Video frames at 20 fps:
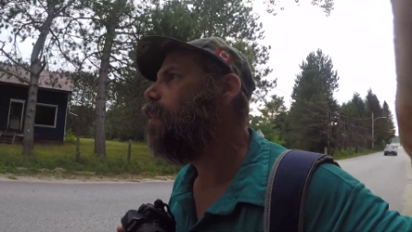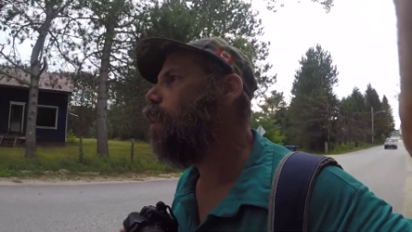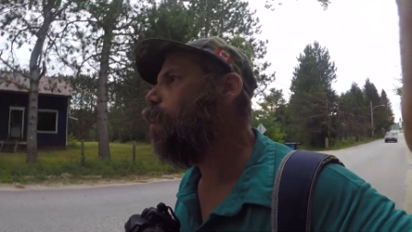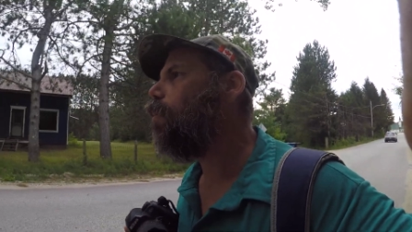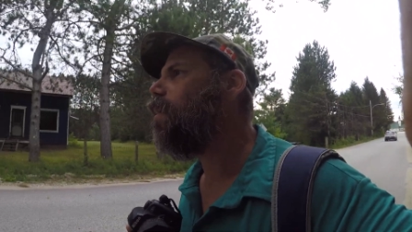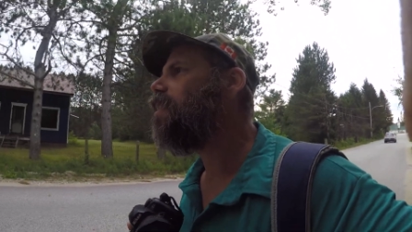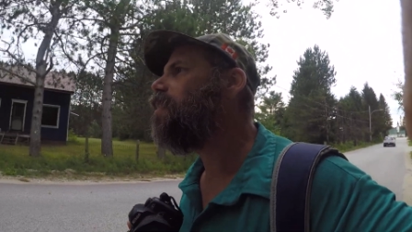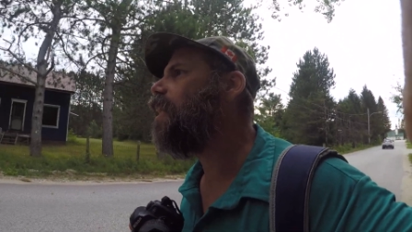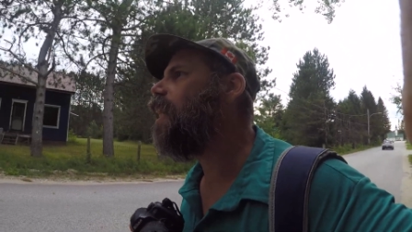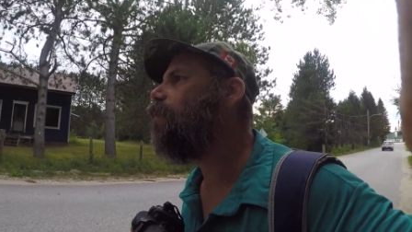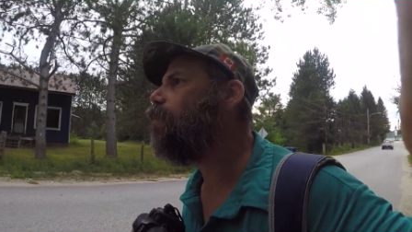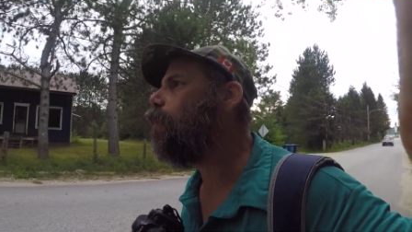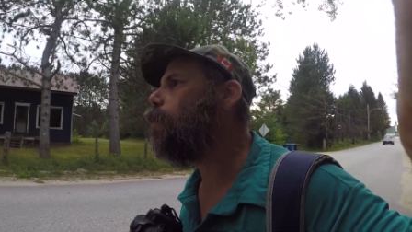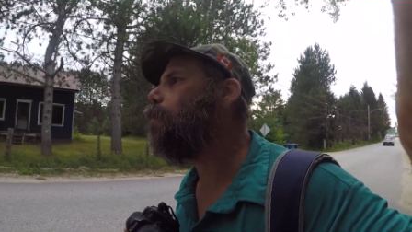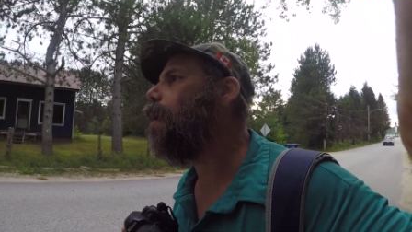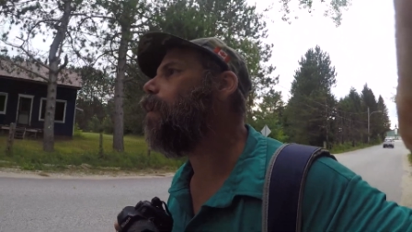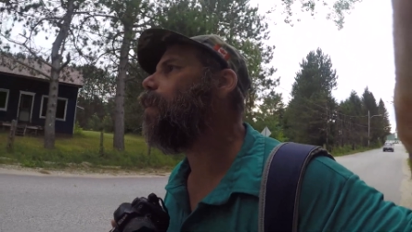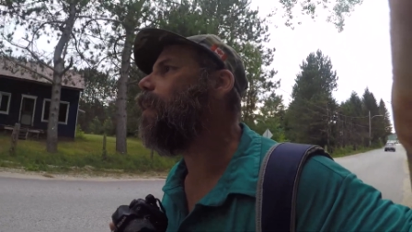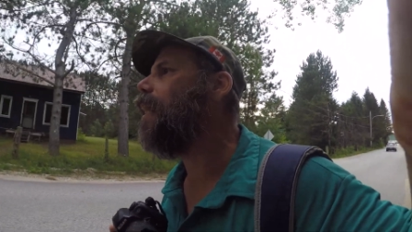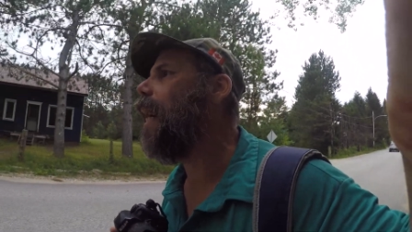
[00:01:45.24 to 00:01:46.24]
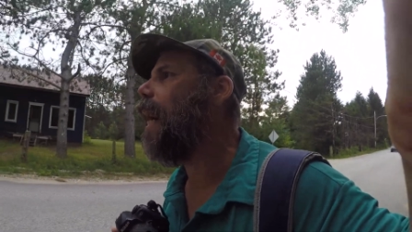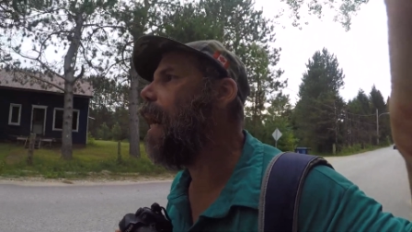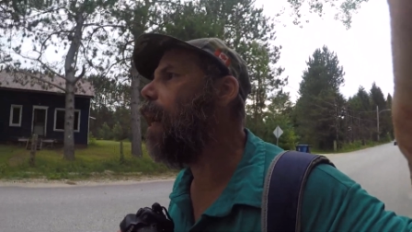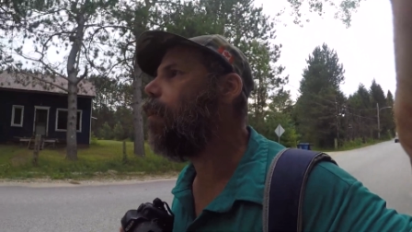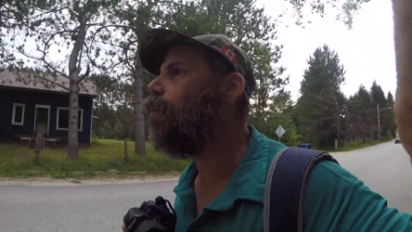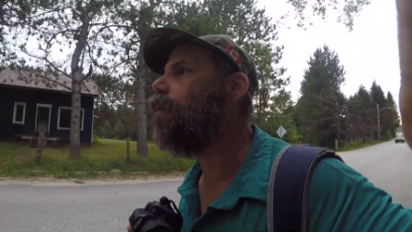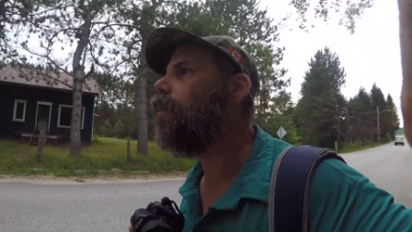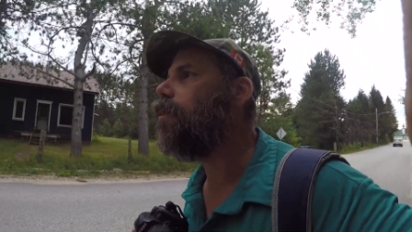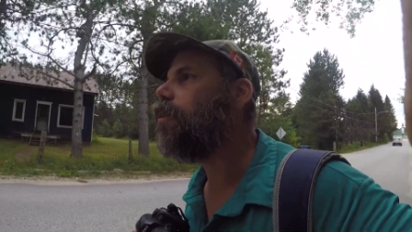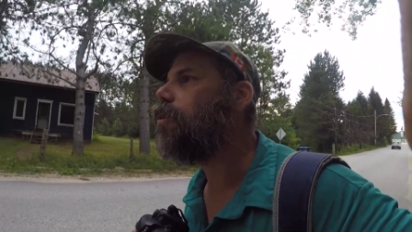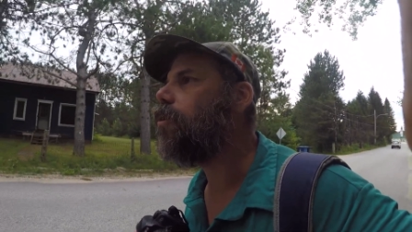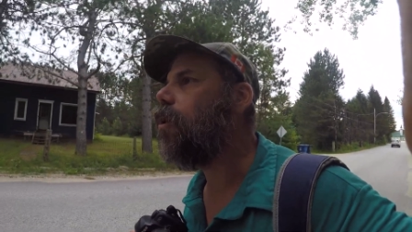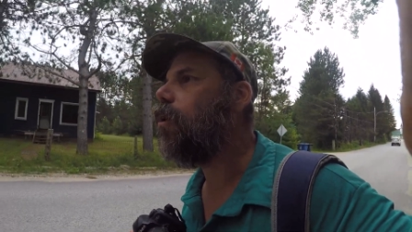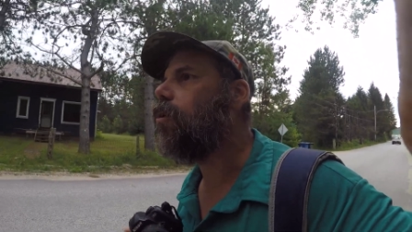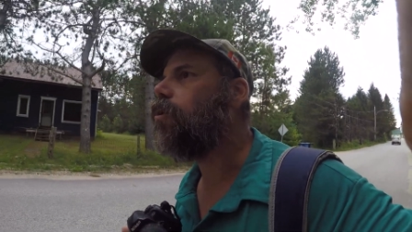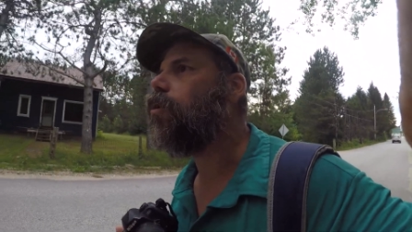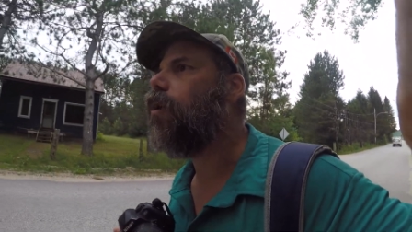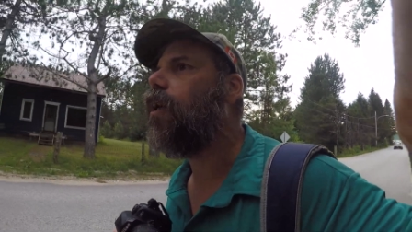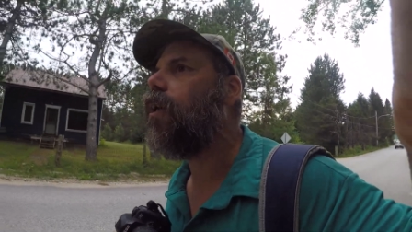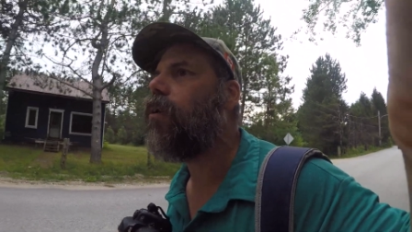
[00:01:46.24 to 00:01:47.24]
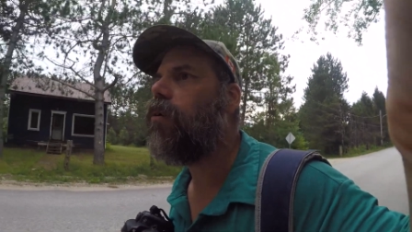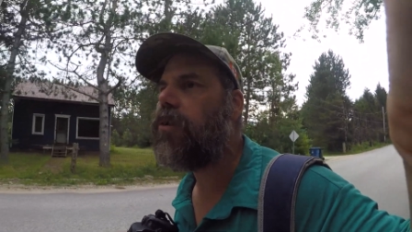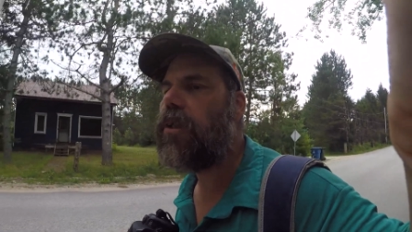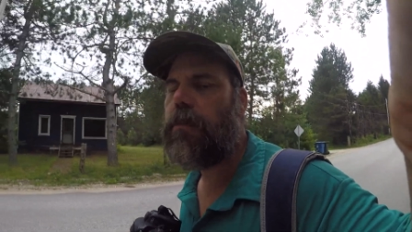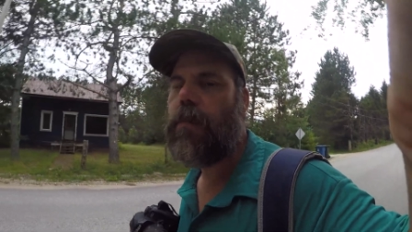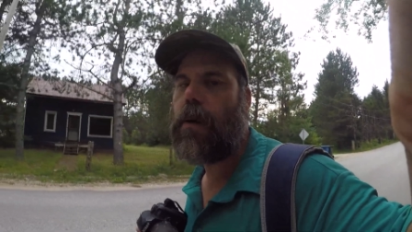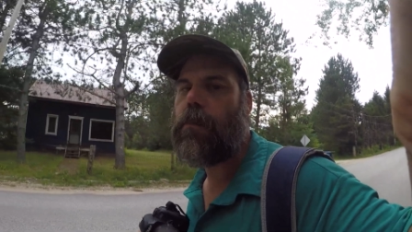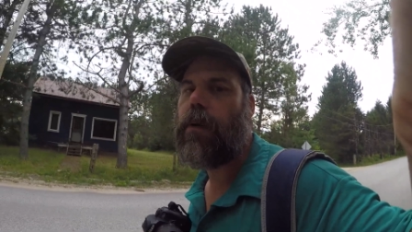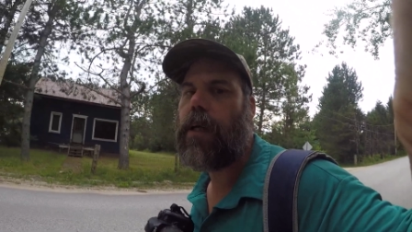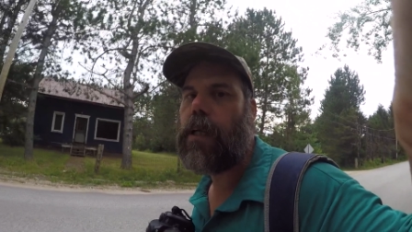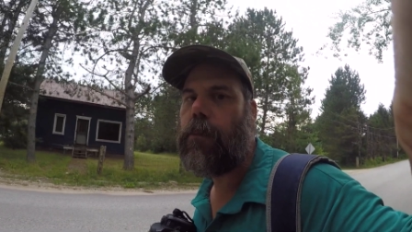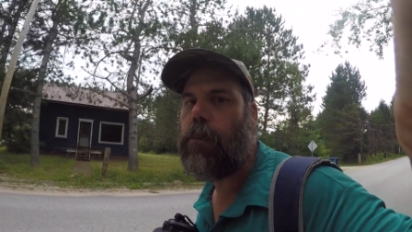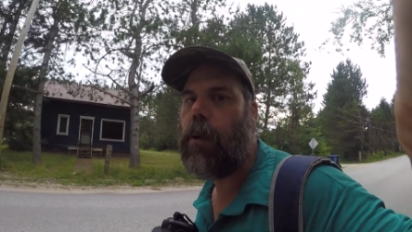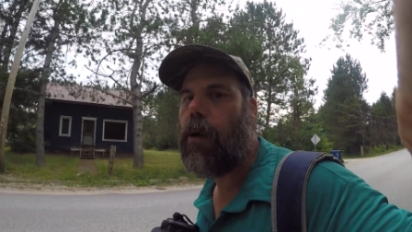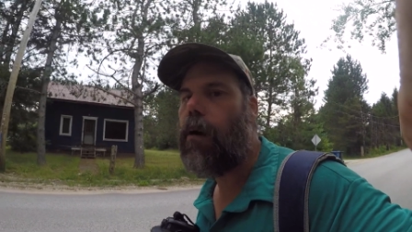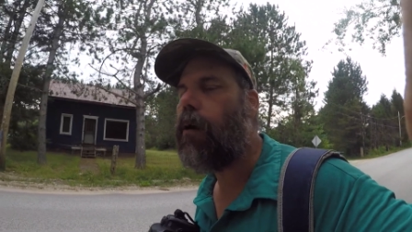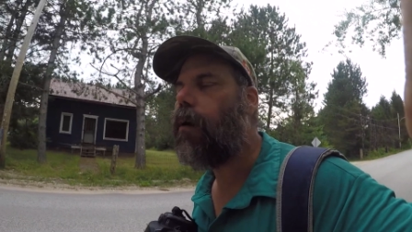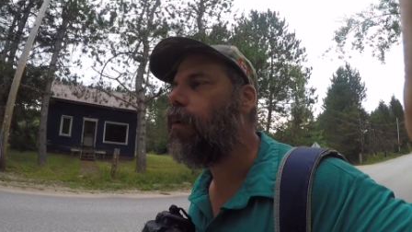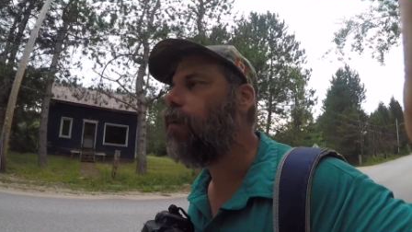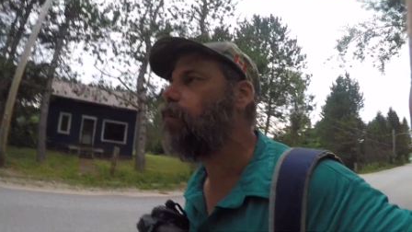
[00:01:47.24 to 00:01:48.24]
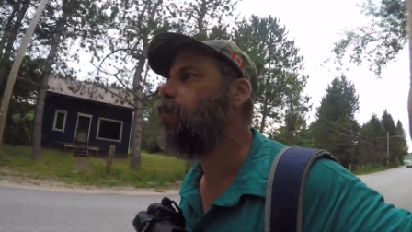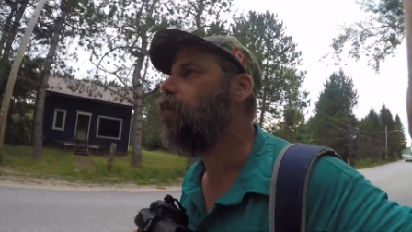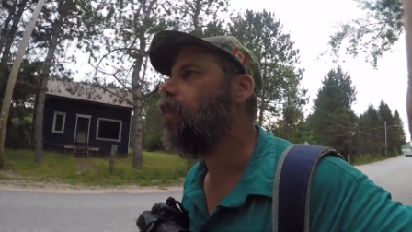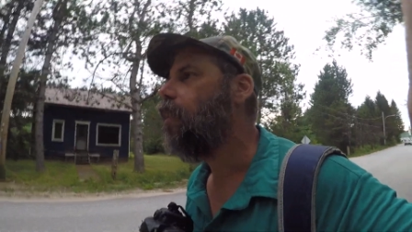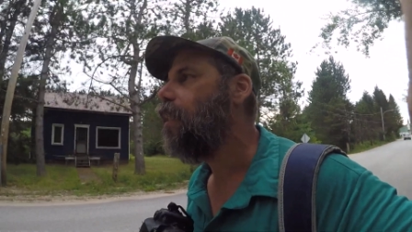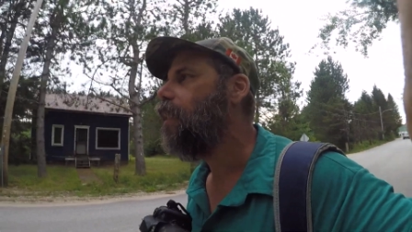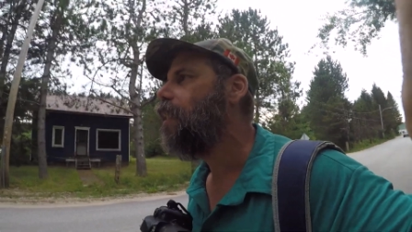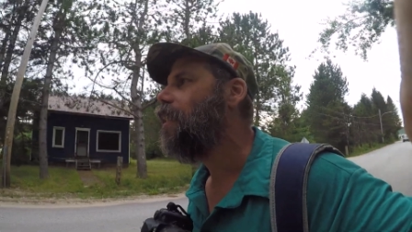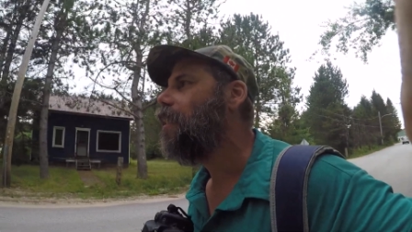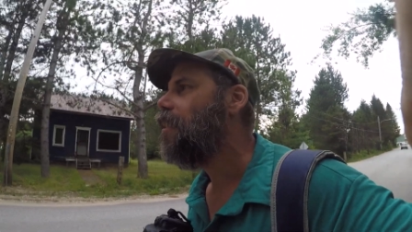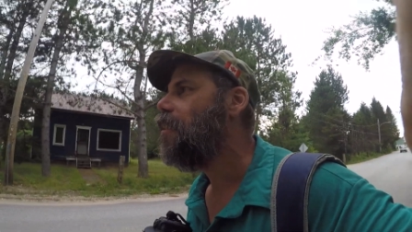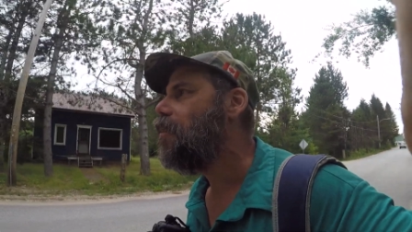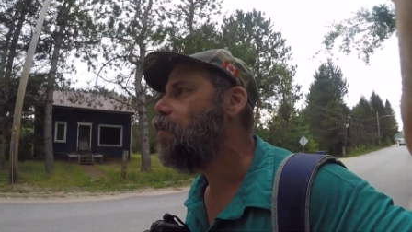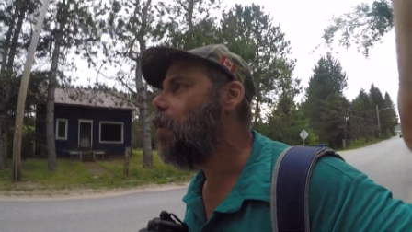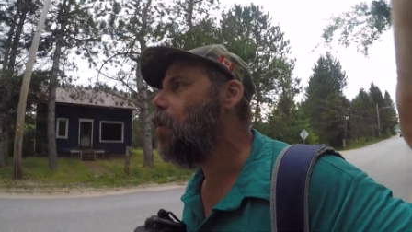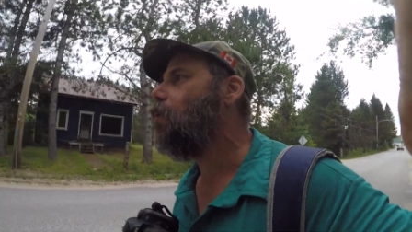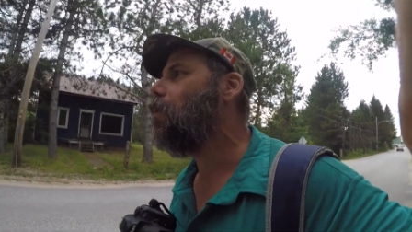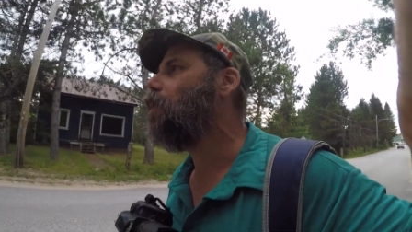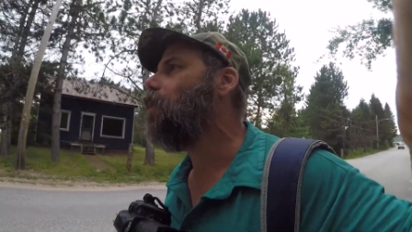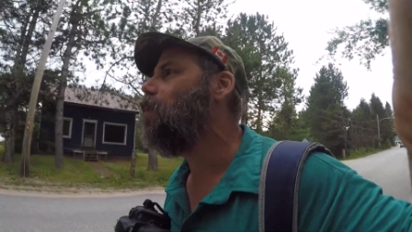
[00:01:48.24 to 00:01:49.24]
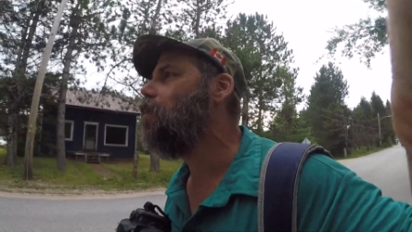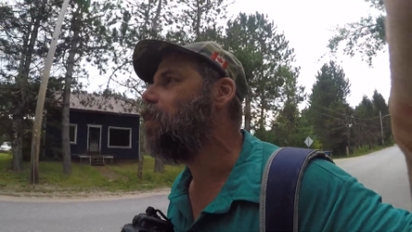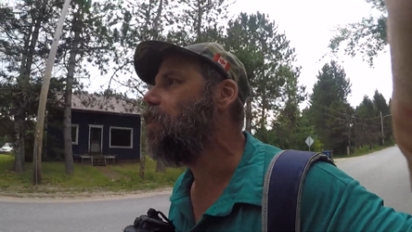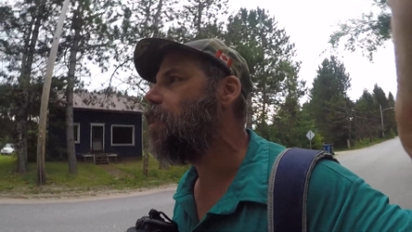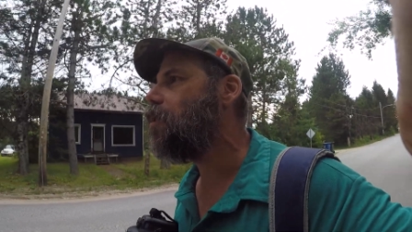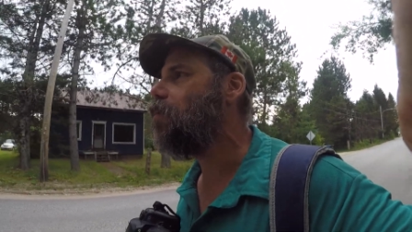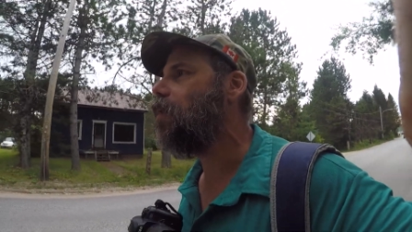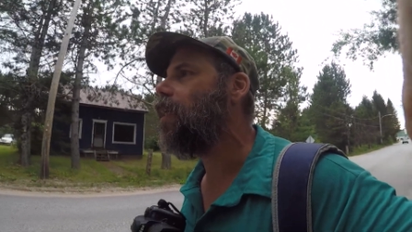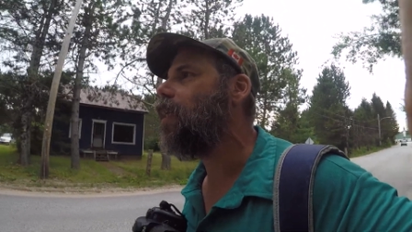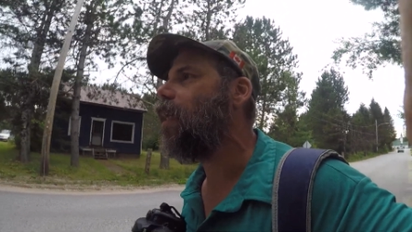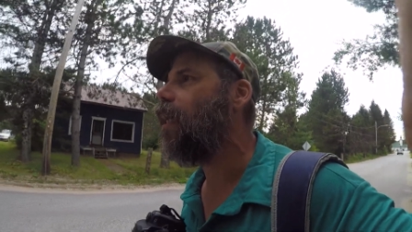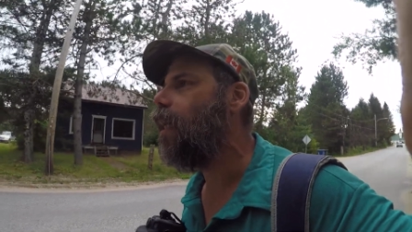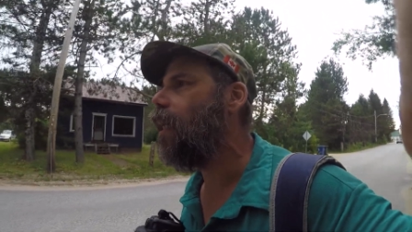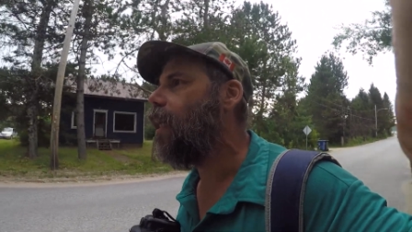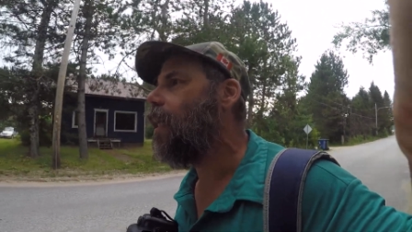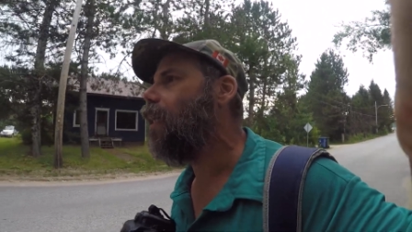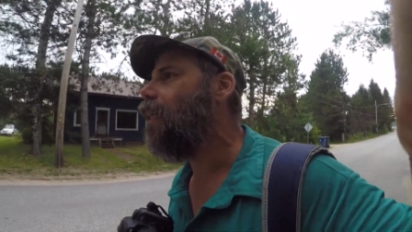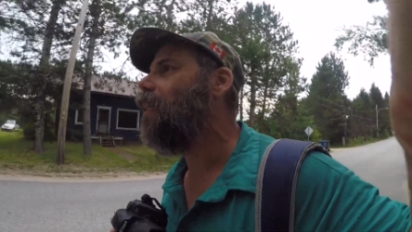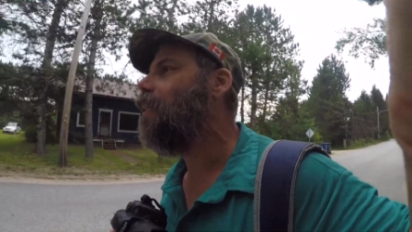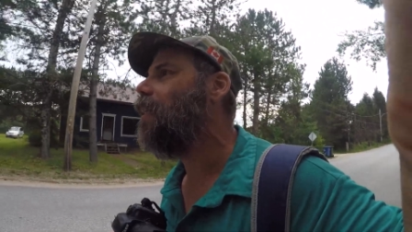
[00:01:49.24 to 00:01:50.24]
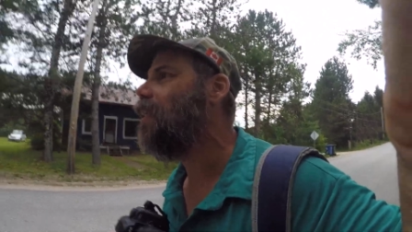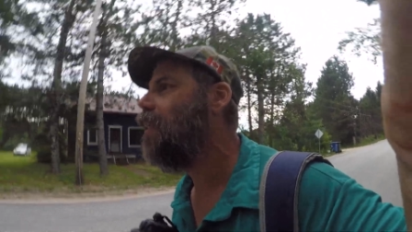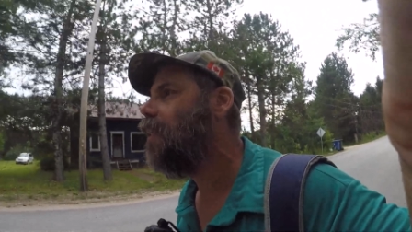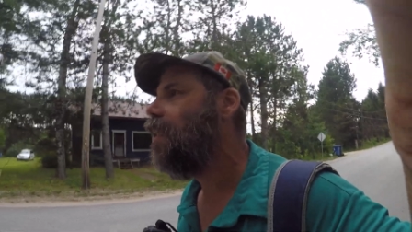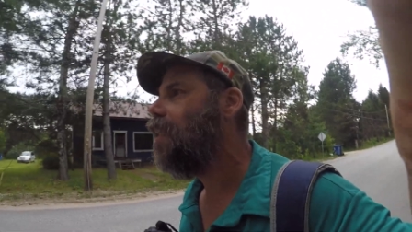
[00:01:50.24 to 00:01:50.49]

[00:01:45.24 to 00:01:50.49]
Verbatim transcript: they only stayed for about an hour or so so i'm gonna go see my buddy paul and see what we're doing this week uh,